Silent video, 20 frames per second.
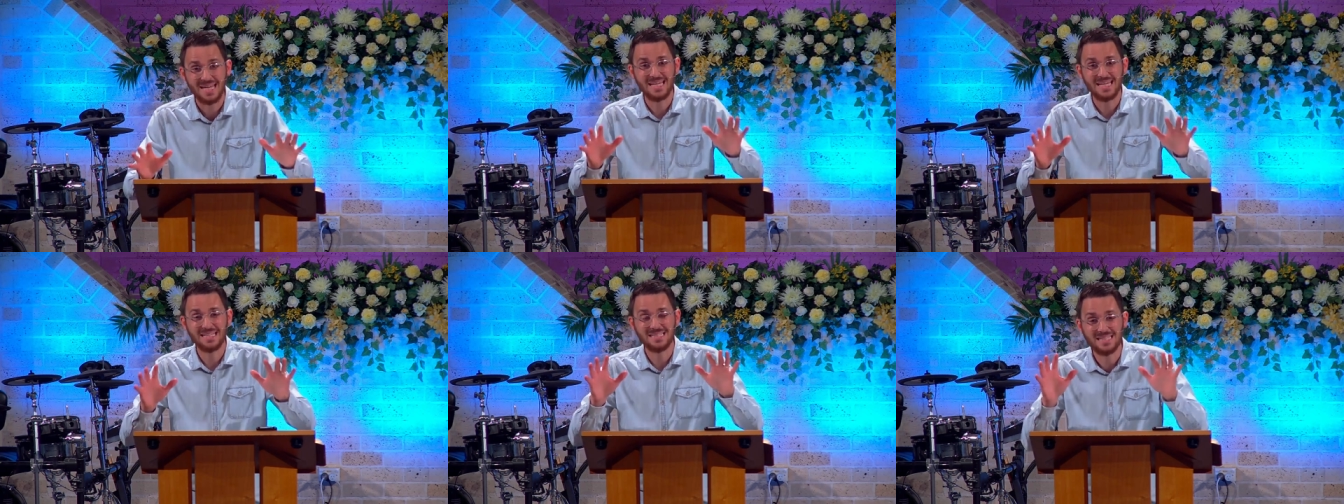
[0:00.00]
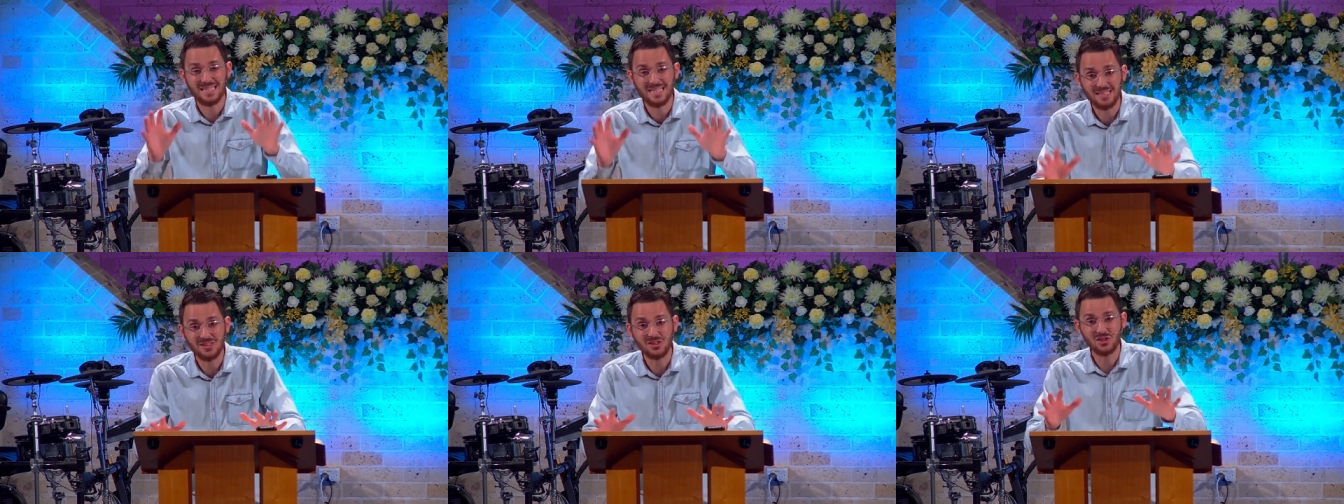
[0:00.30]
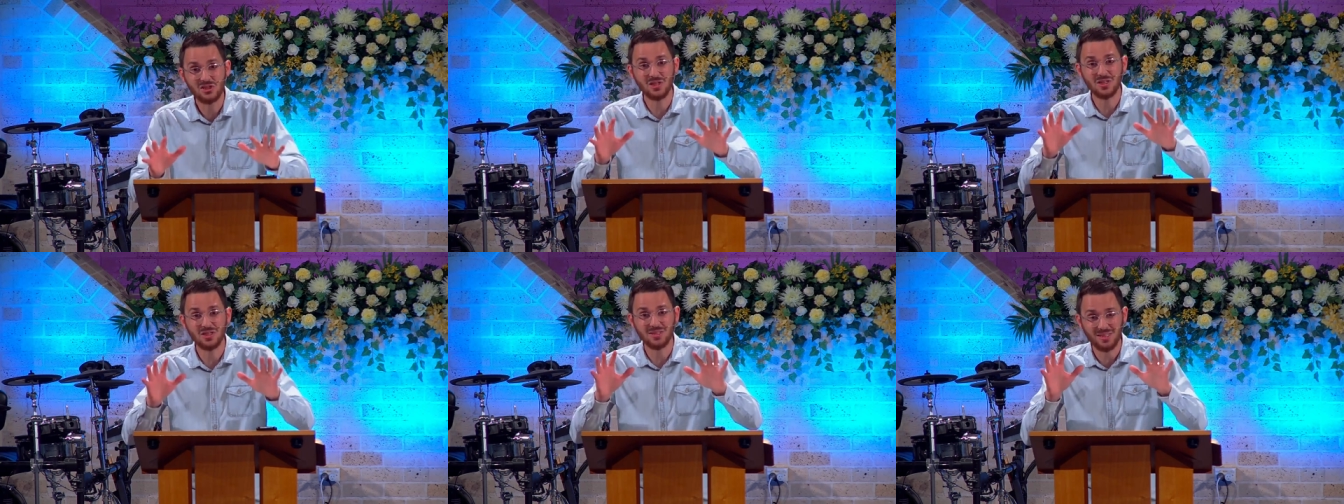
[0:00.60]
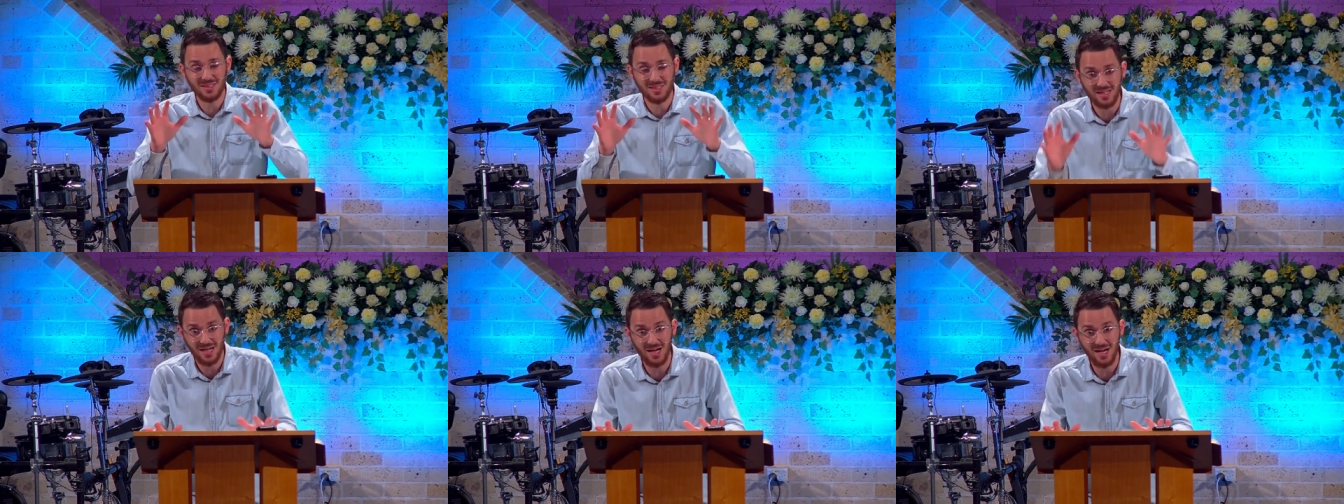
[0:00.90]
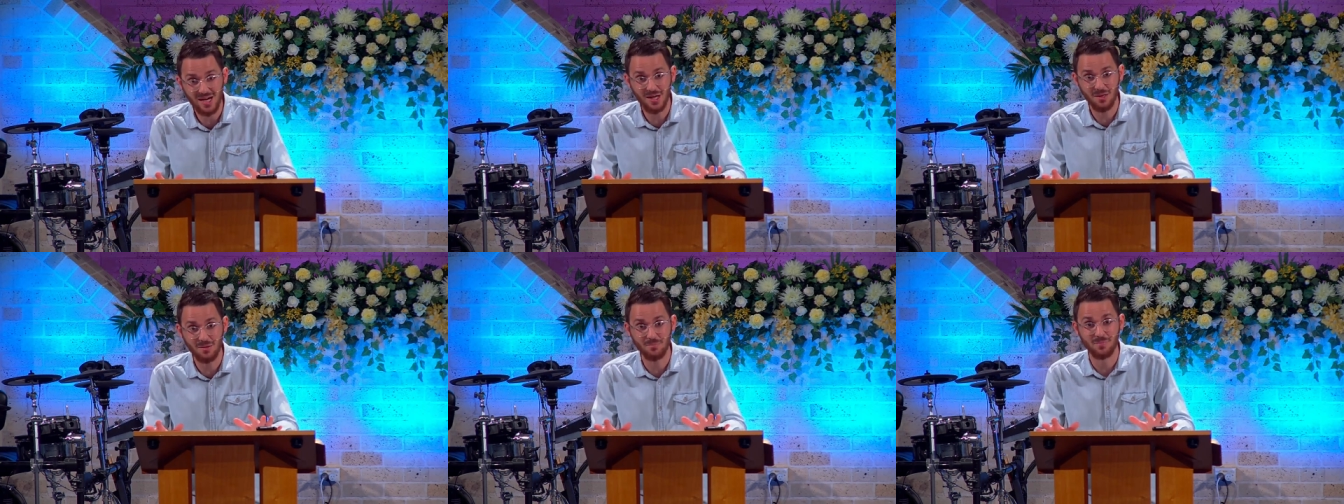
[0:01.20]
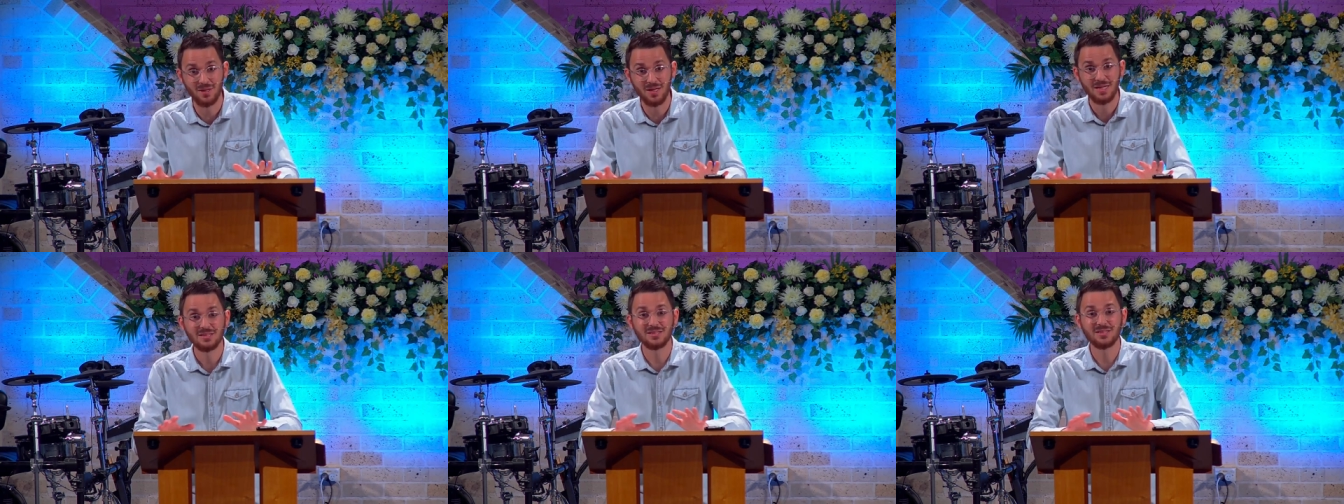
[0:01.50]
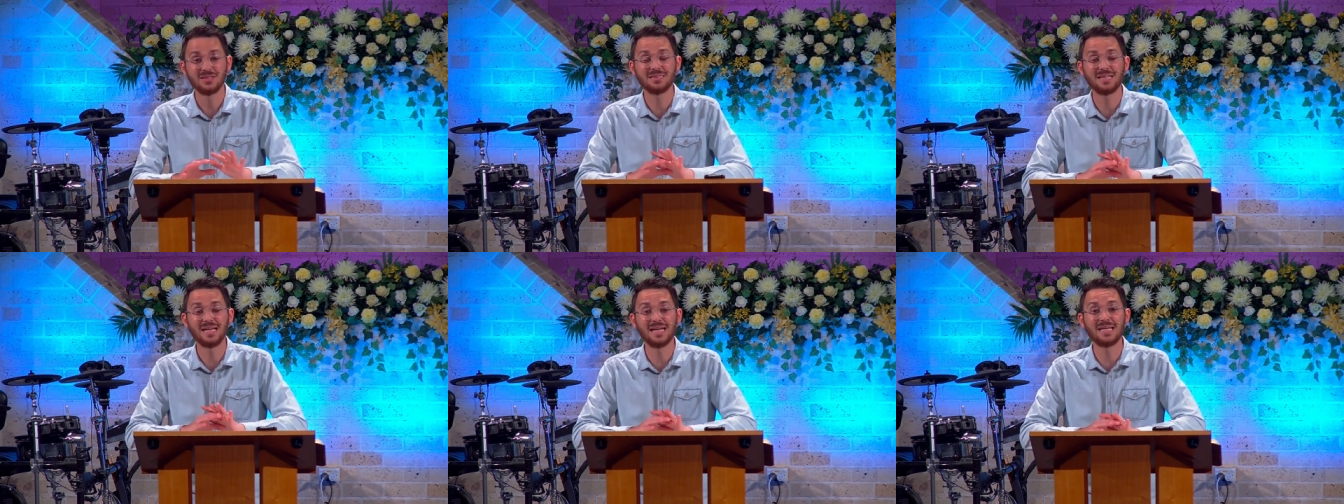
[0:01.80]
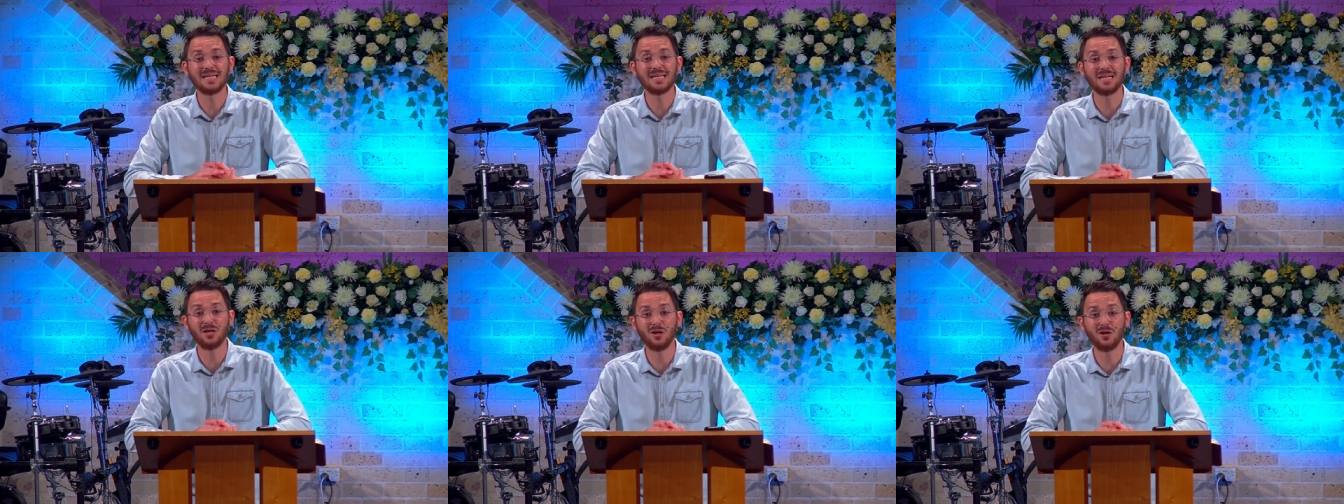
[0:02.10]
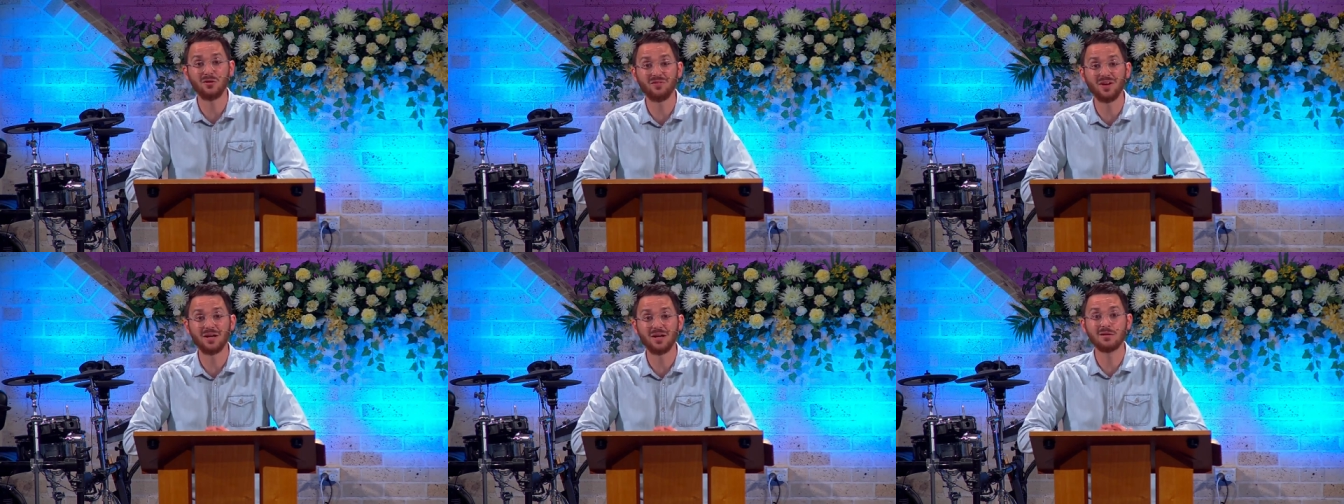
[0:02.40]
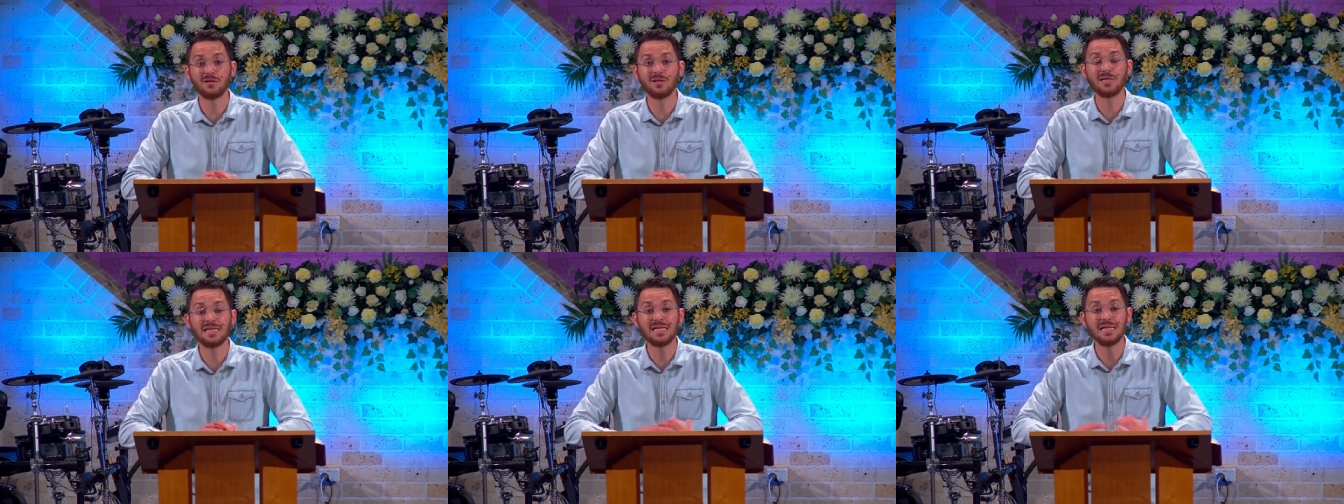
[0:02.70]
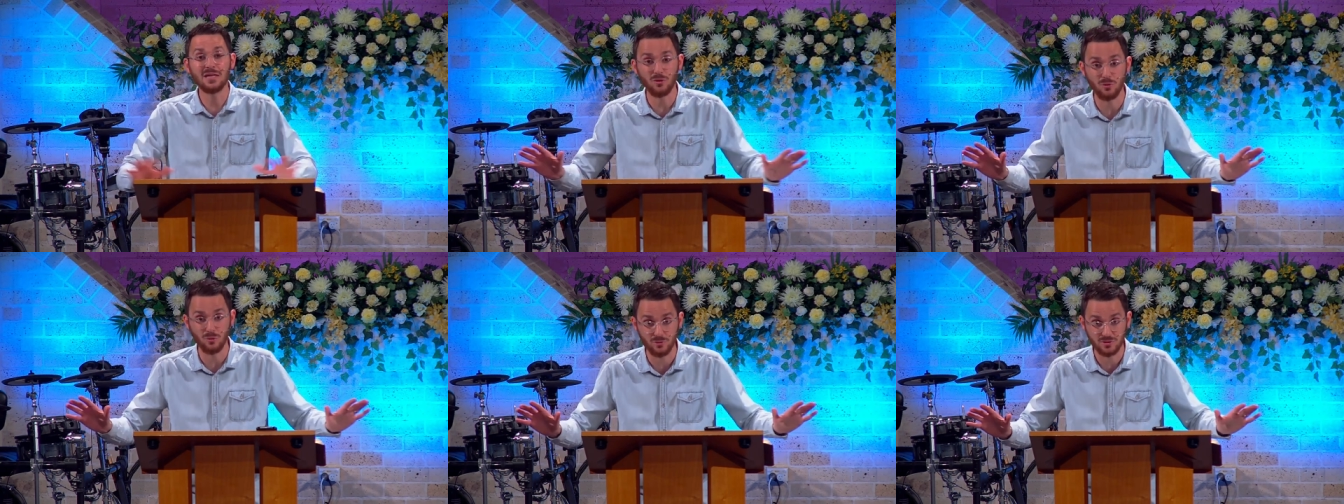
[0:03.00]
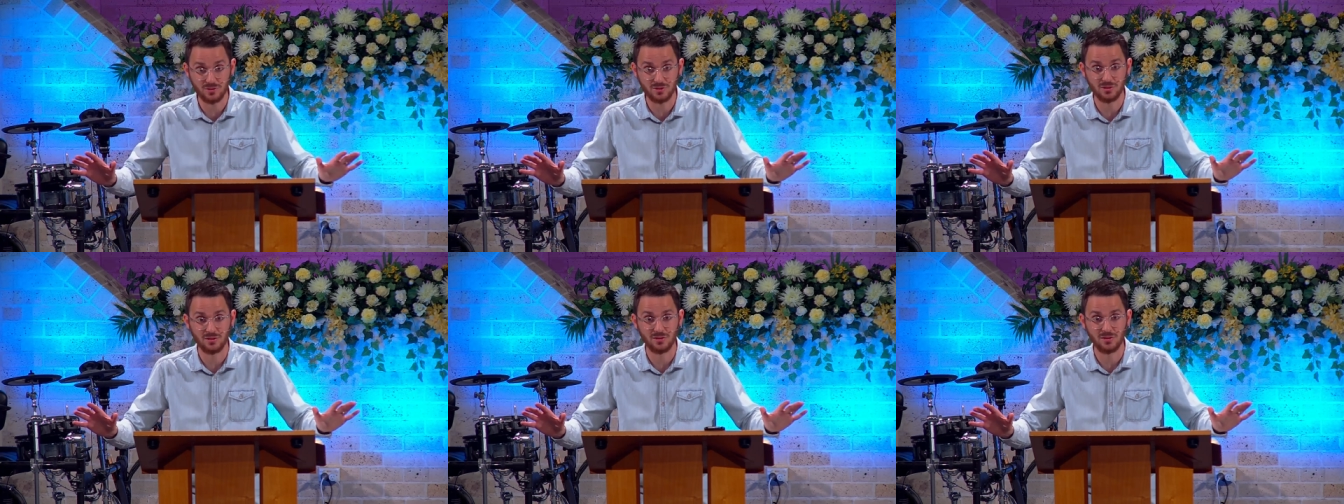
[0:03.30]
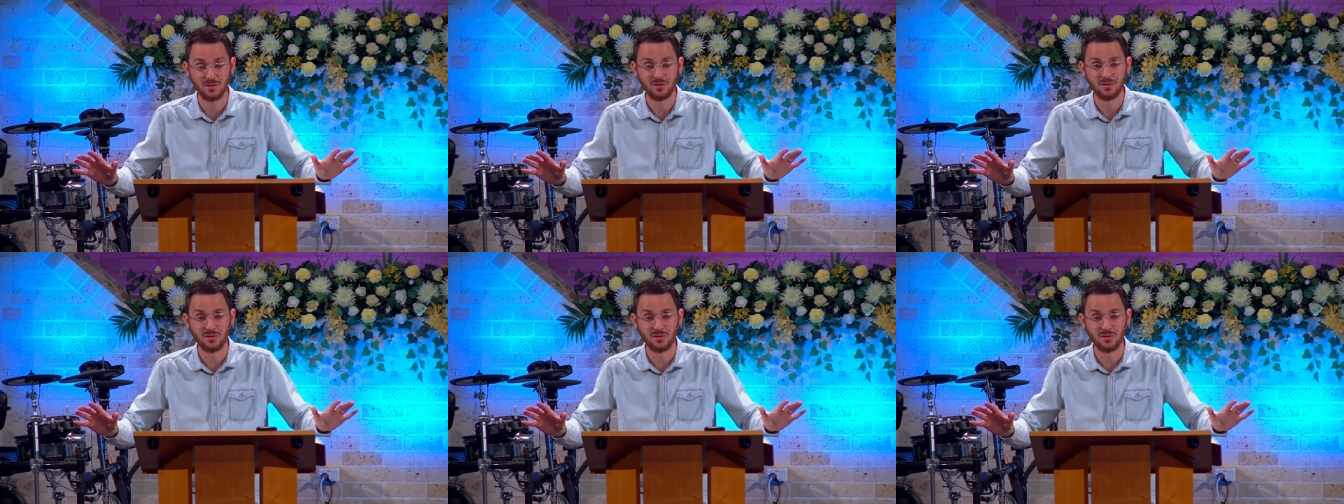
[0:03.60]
he didn't just come to take care of our guilt,